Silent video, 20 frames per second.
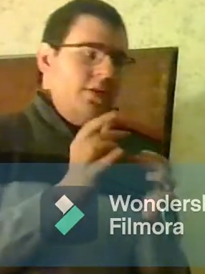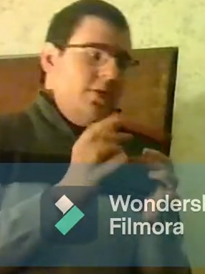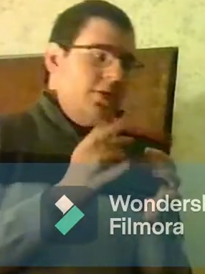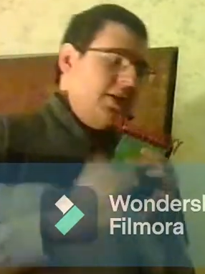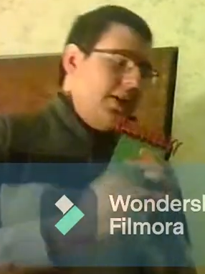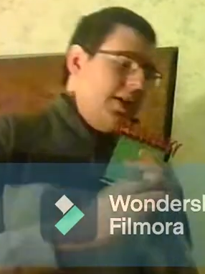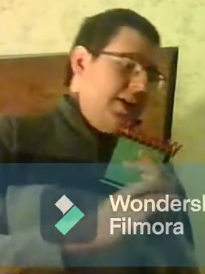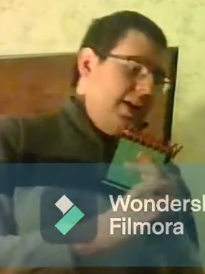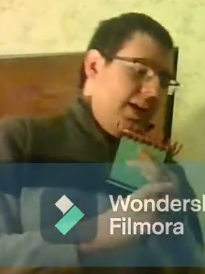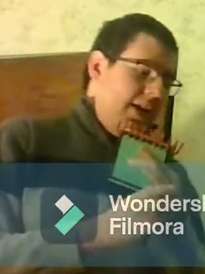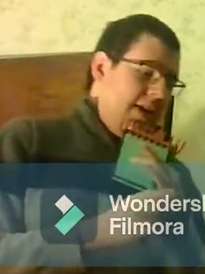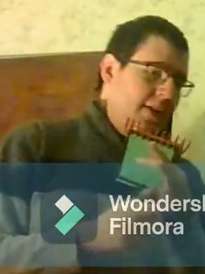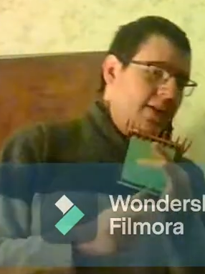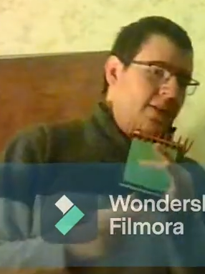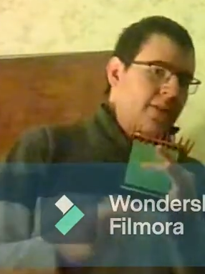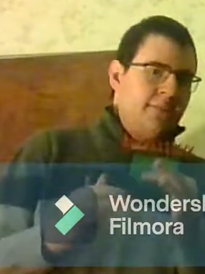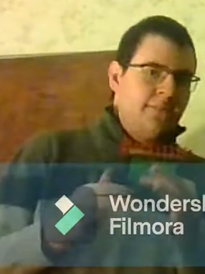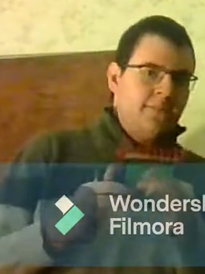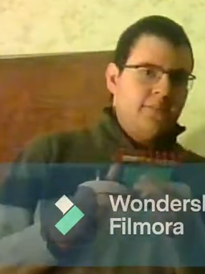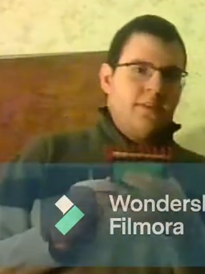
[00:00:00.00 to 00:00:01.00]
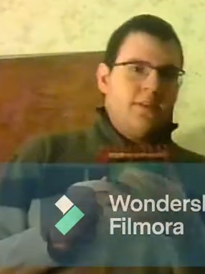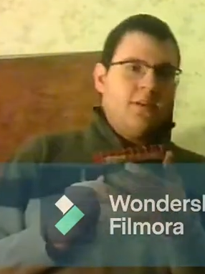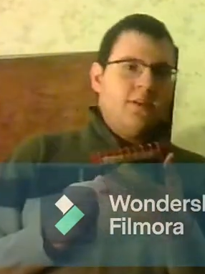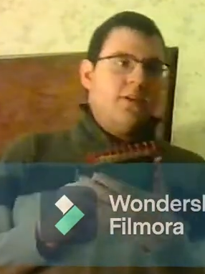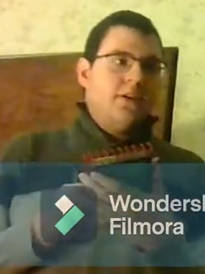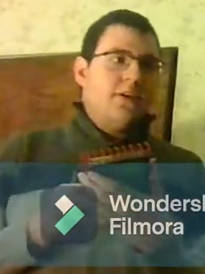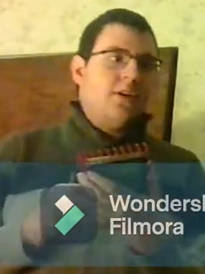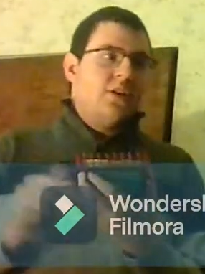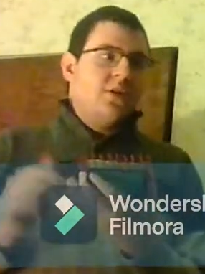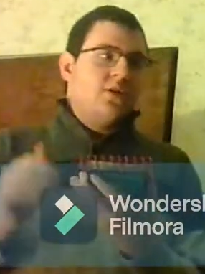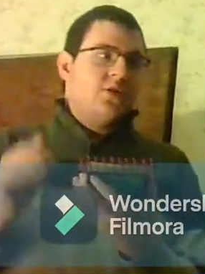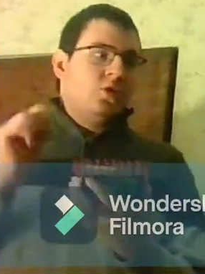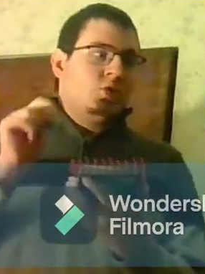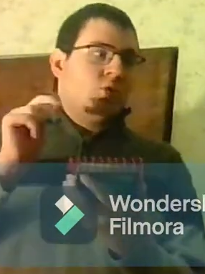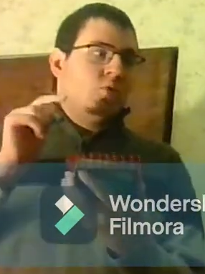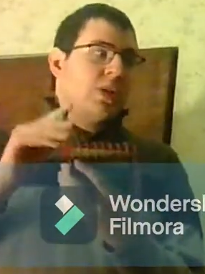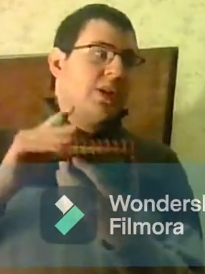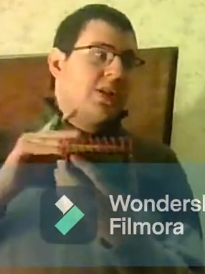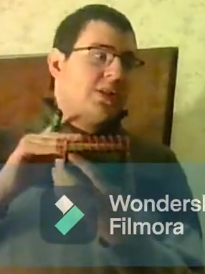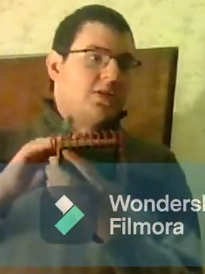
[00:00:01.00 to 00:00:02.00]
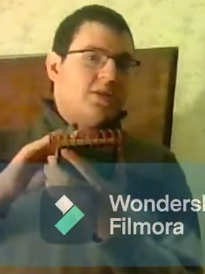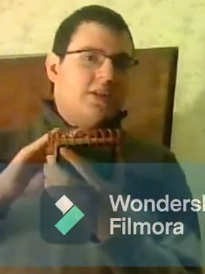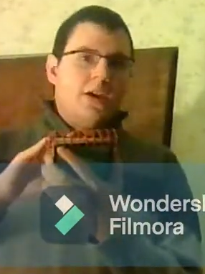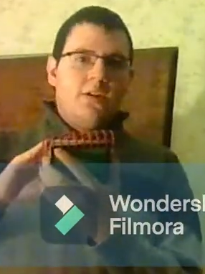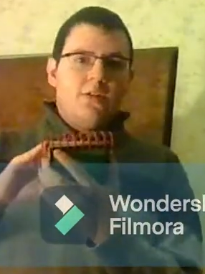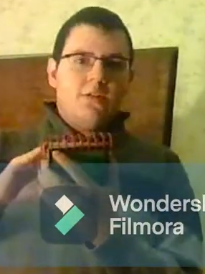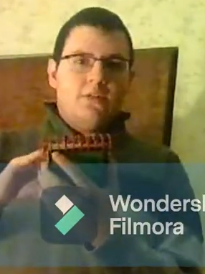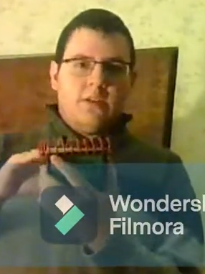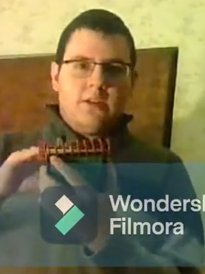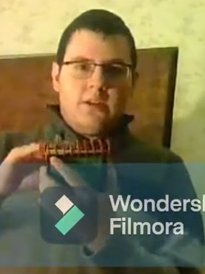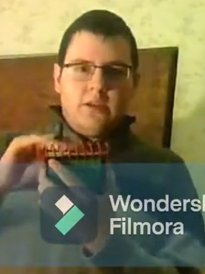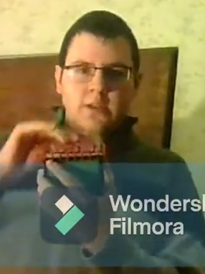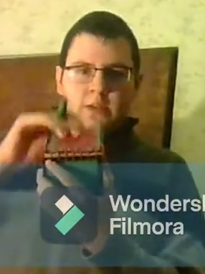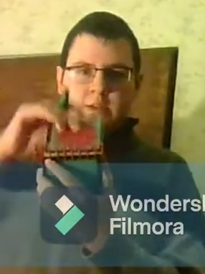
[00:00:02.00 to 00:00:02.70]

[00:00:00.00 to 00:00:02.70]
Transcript: Okay a squeak sound.